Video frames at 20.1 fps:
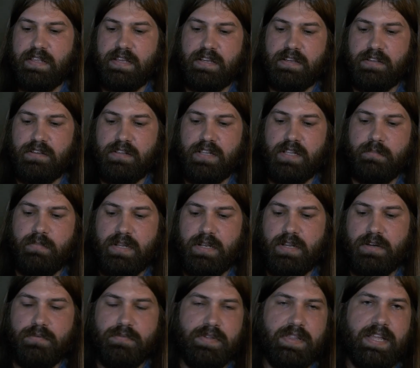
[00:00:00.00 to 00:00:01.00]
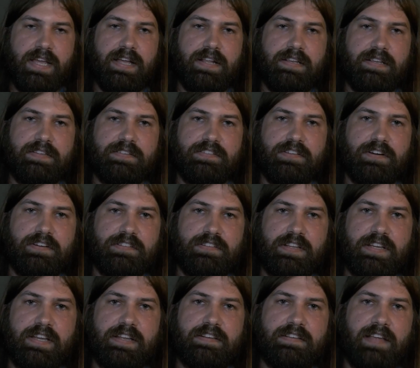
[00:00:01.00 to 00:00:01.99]
Thank you. Let me know when that starts
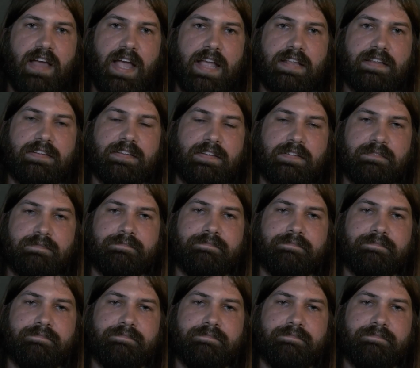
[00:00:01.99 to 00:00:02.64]
to get tight.